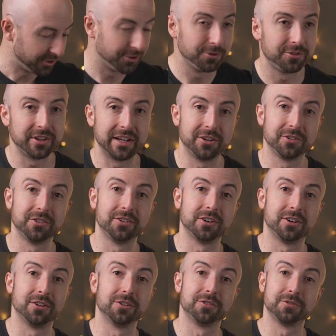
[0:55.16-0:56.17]

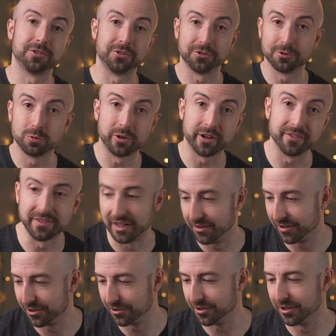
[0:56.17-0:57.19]
$2,000 versus
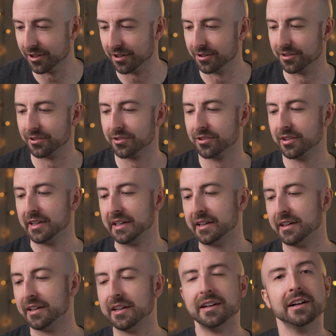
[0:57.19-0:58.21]
$2,500.
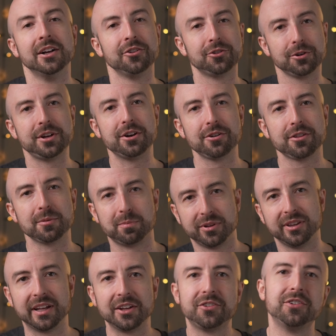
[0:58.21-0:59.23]
So here are the
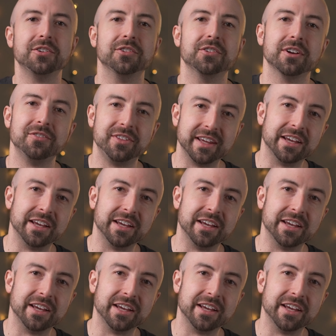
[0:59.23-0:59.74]
pluses of the